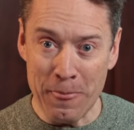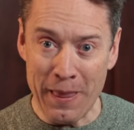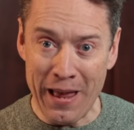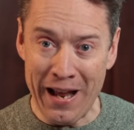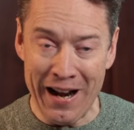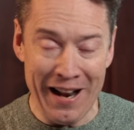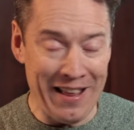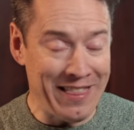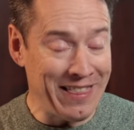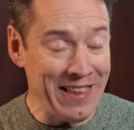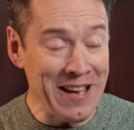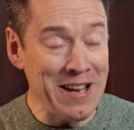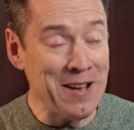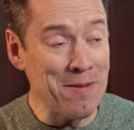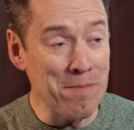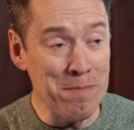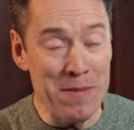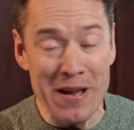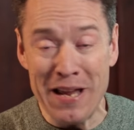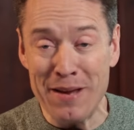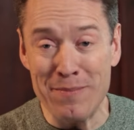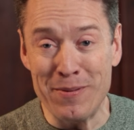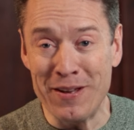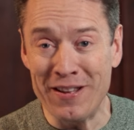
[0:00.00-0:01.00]
And I think
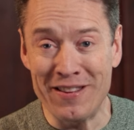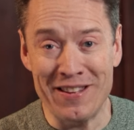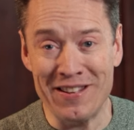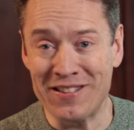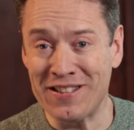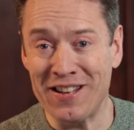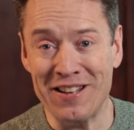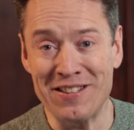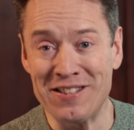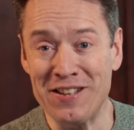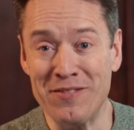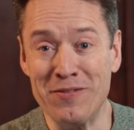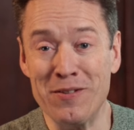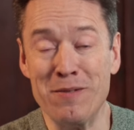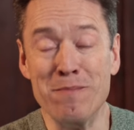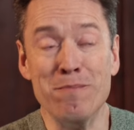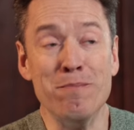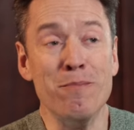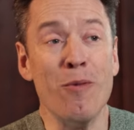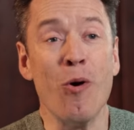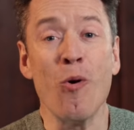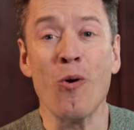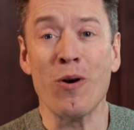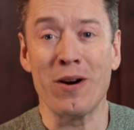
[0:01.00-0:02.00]
maybe this has even
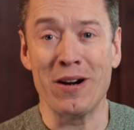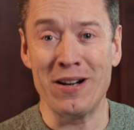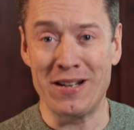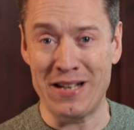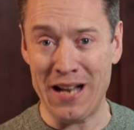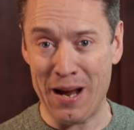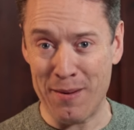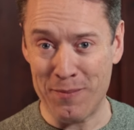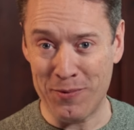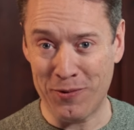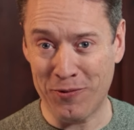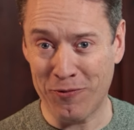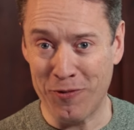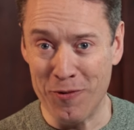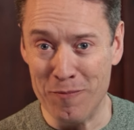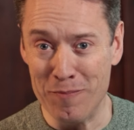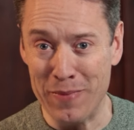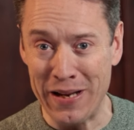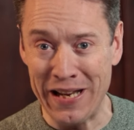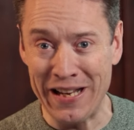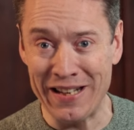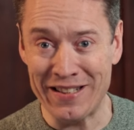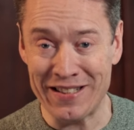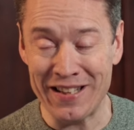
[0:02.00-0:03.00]
more depth for
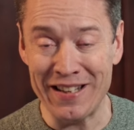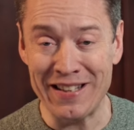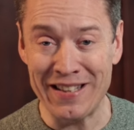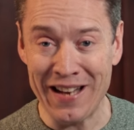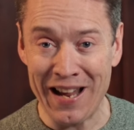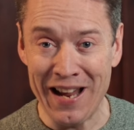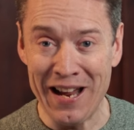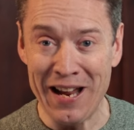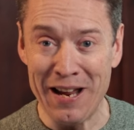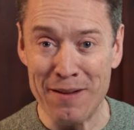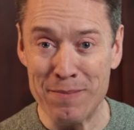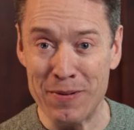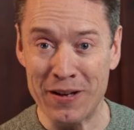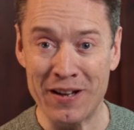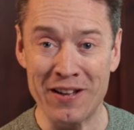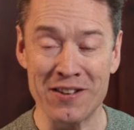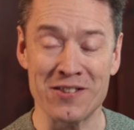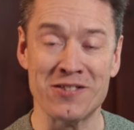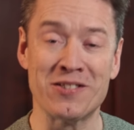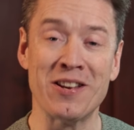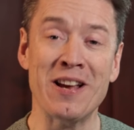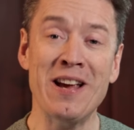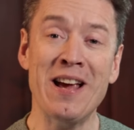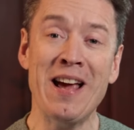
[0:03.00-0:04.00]
me today,
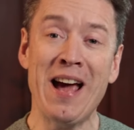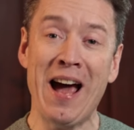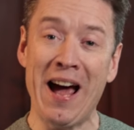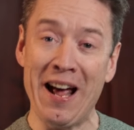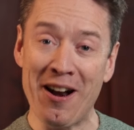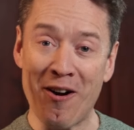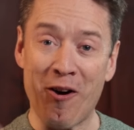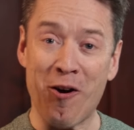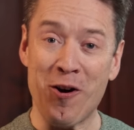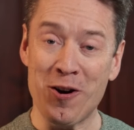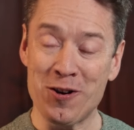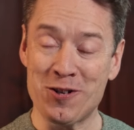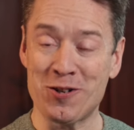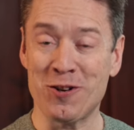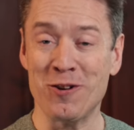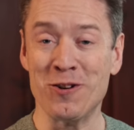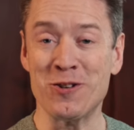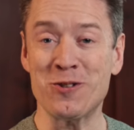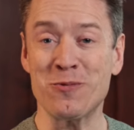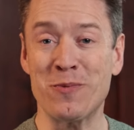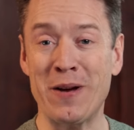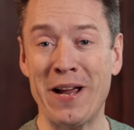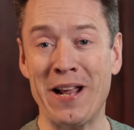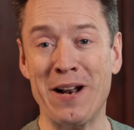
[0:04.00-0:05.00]
because at our
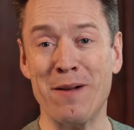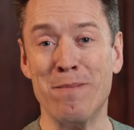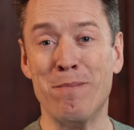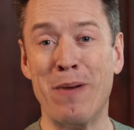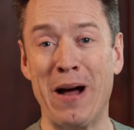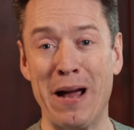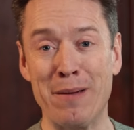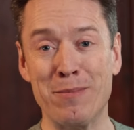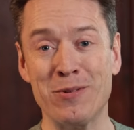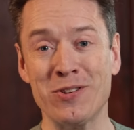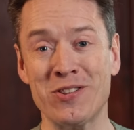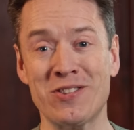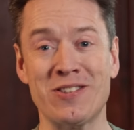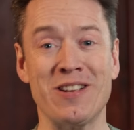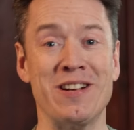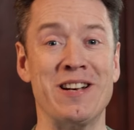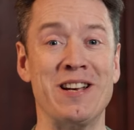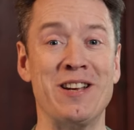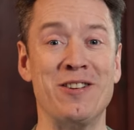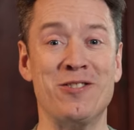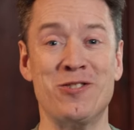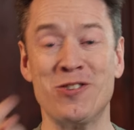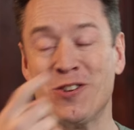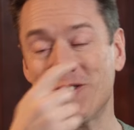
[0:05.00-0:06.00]
church, we had a Bible
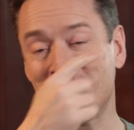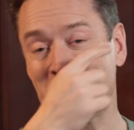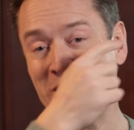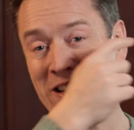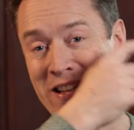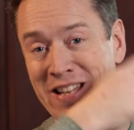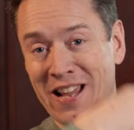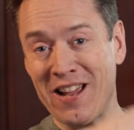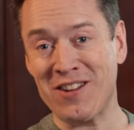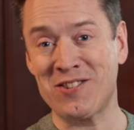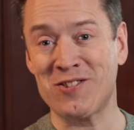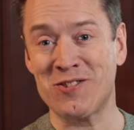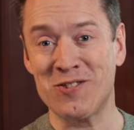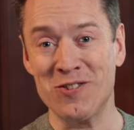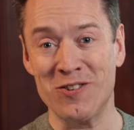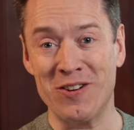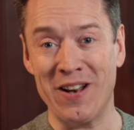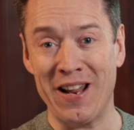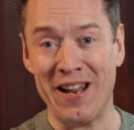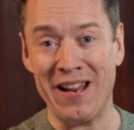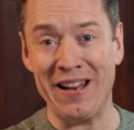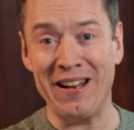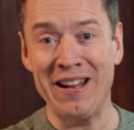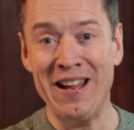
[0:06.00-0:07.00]
study just
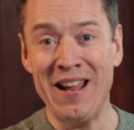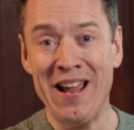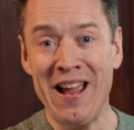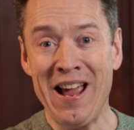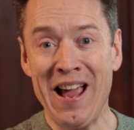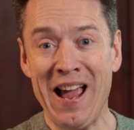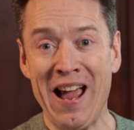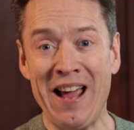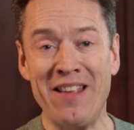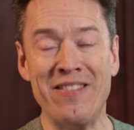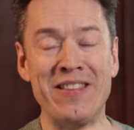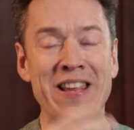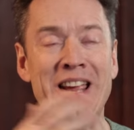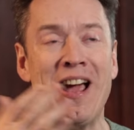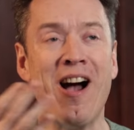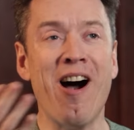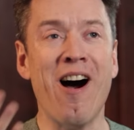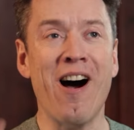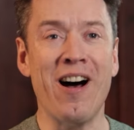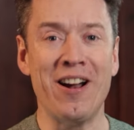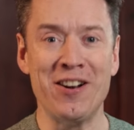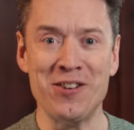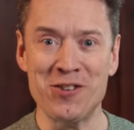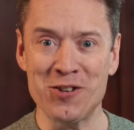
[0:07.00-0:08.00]
yesterday, and the
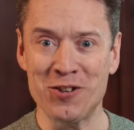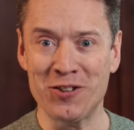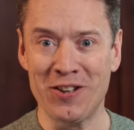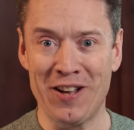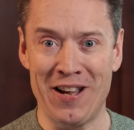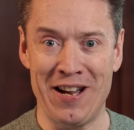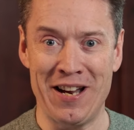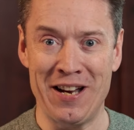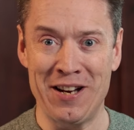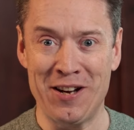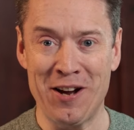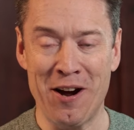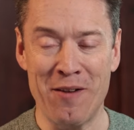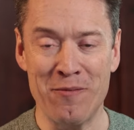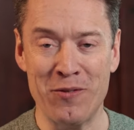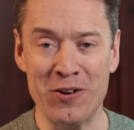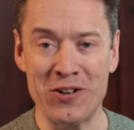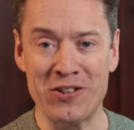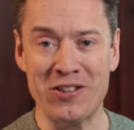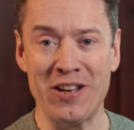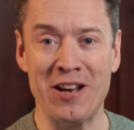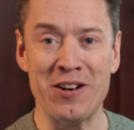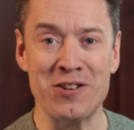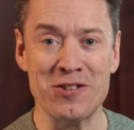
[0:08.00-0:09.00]
underlying
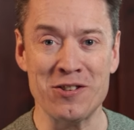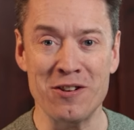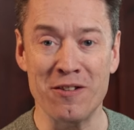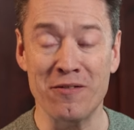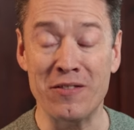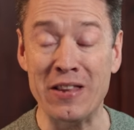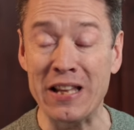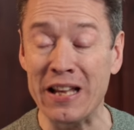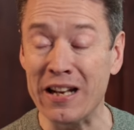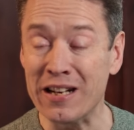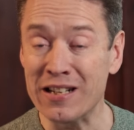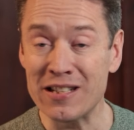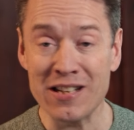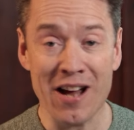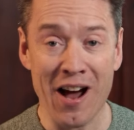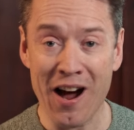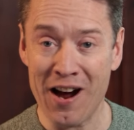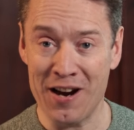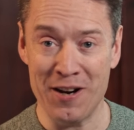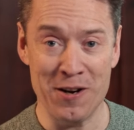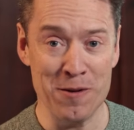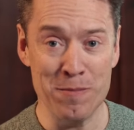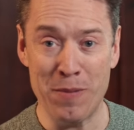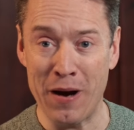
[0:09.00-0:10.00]
conversation of the
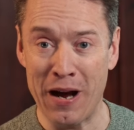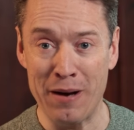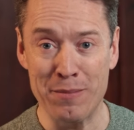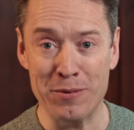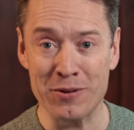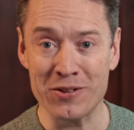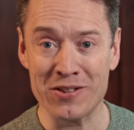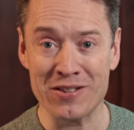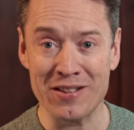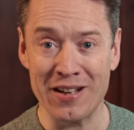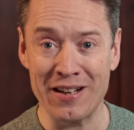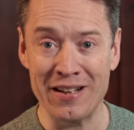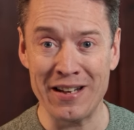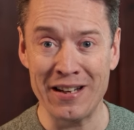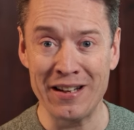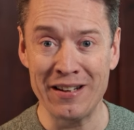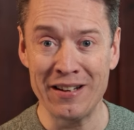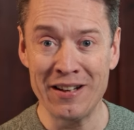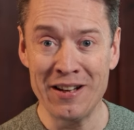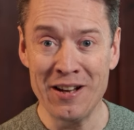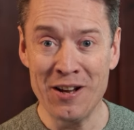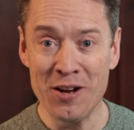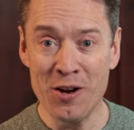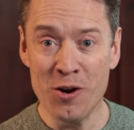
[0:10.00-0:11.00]
entire Bible
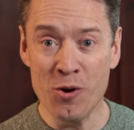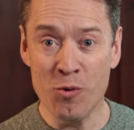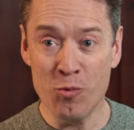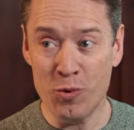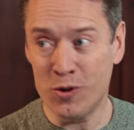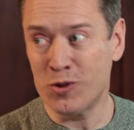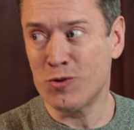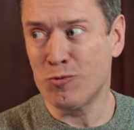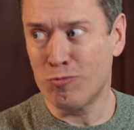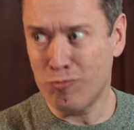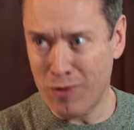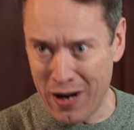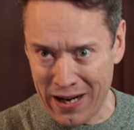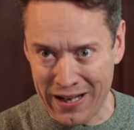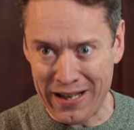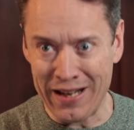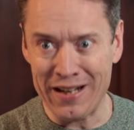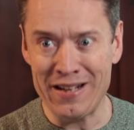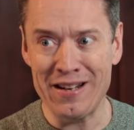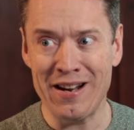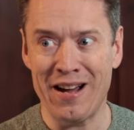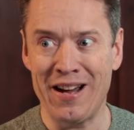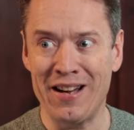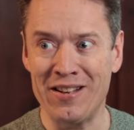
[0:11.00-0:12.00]
study was
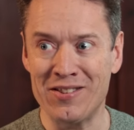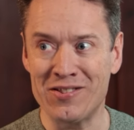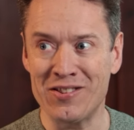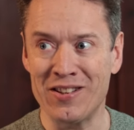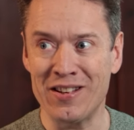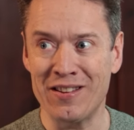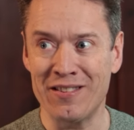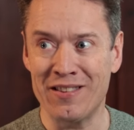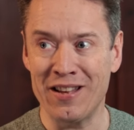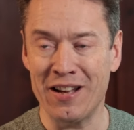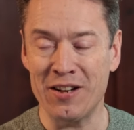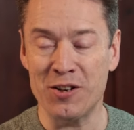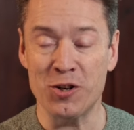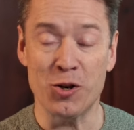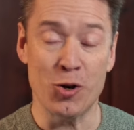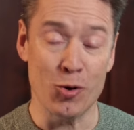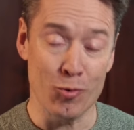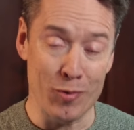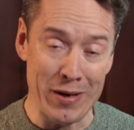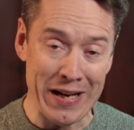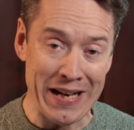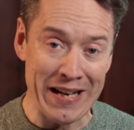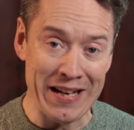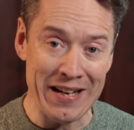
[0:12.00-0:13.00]
recognizing that
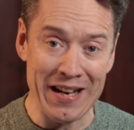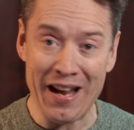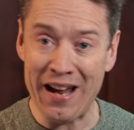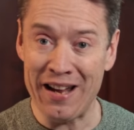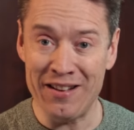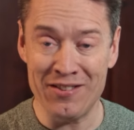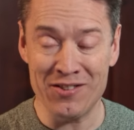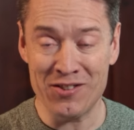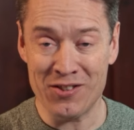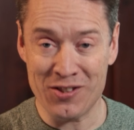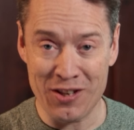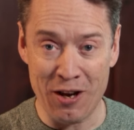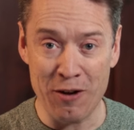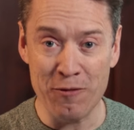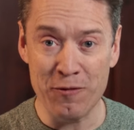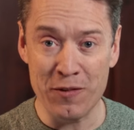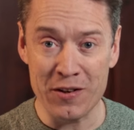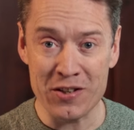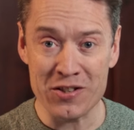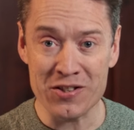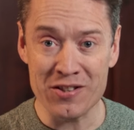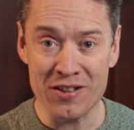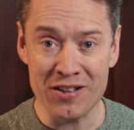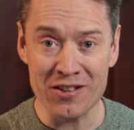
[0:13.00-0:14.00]
greed and
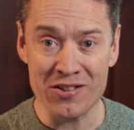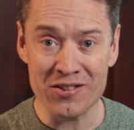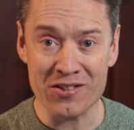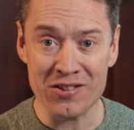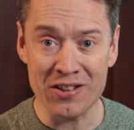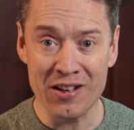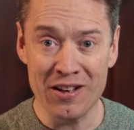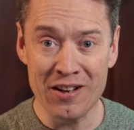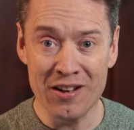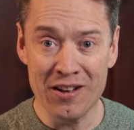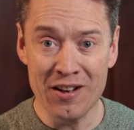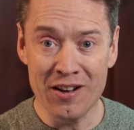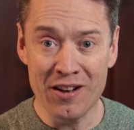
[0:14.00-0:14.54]
selfishness